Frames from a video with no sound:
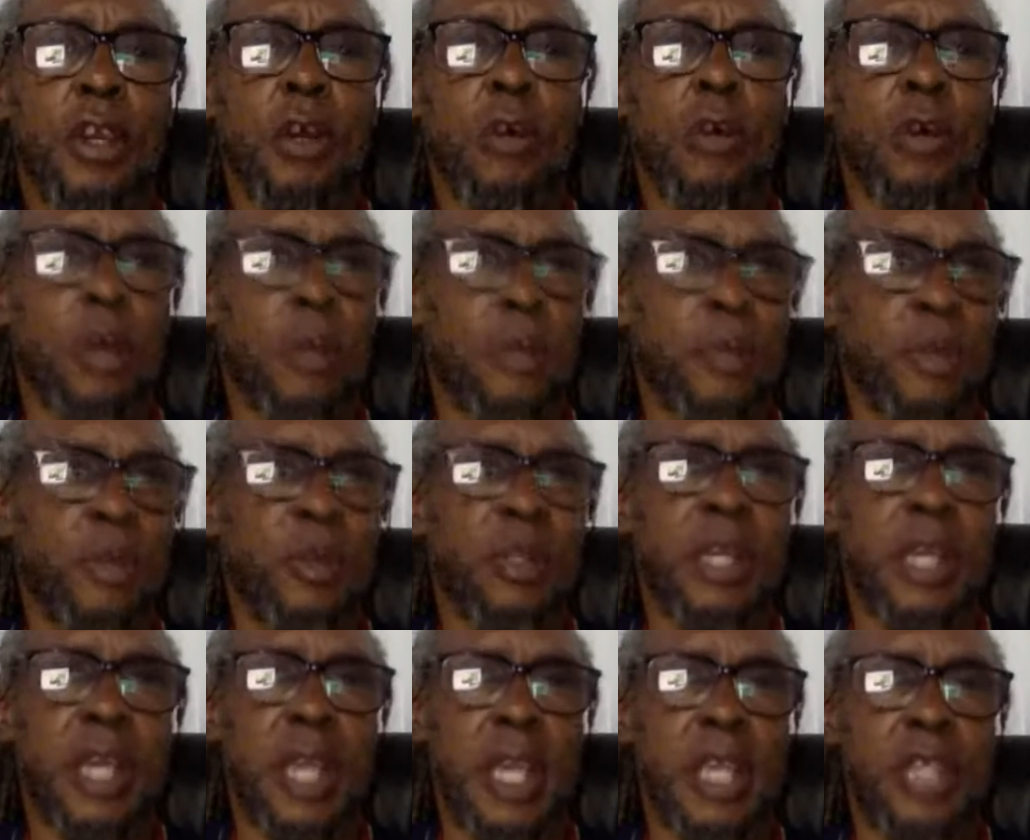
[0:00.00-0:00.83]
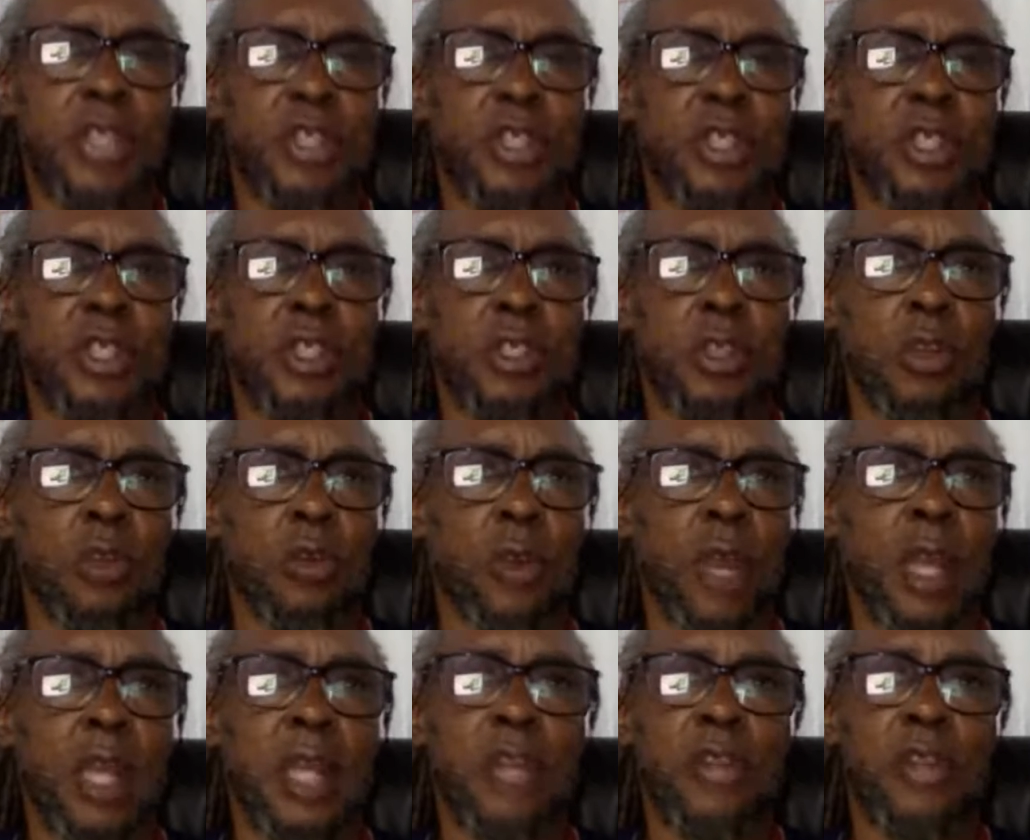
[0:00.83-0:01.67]
communication is a
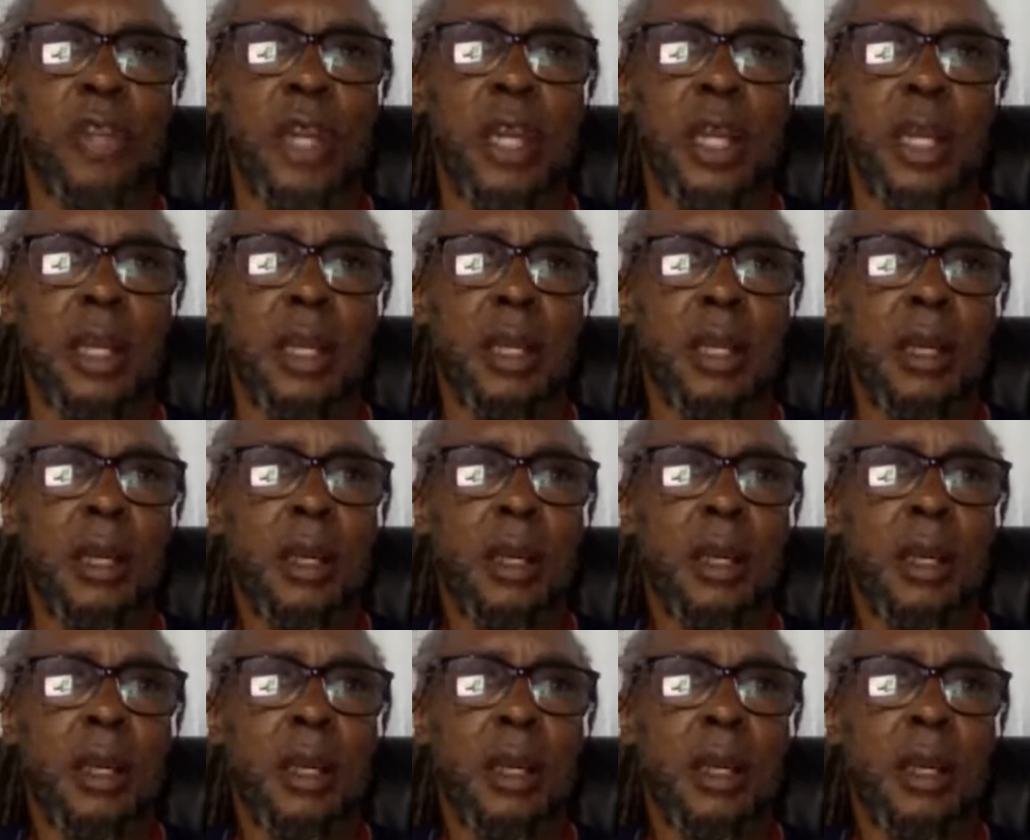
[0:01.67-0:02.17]
great thing.